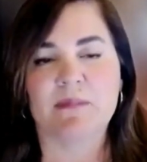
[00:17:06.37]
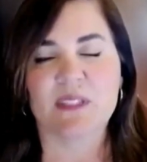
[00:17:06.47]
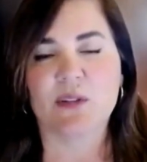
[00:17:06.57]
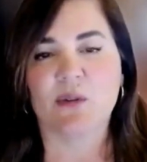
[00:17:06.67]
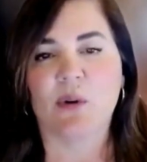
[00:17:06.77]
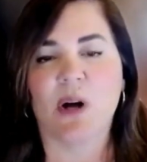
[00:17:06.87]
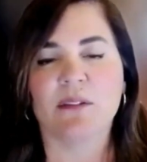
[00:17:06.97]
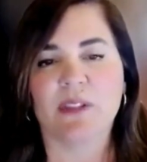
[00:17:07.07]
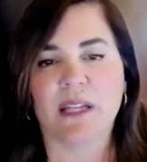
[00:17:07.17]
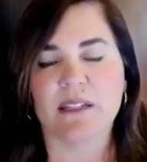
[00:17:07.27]
so
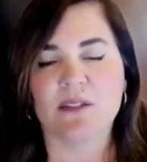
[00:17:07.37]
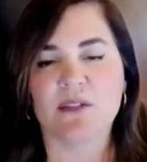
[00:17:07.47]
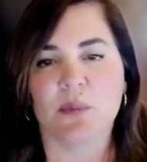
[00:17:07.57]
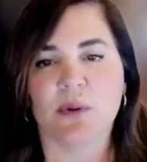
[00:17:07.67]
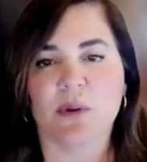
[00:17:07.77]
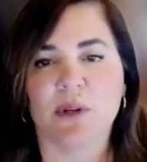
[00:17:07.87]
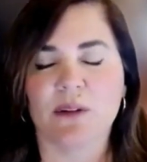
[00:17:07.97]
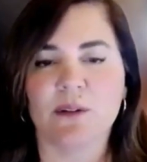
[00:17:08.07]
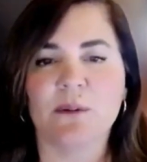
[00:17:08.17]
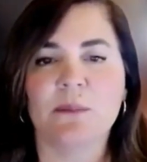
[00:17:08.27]
all of that is super
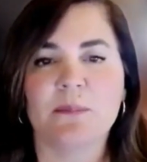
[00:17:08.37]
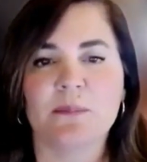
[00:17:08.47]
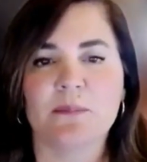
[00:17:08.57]
critical.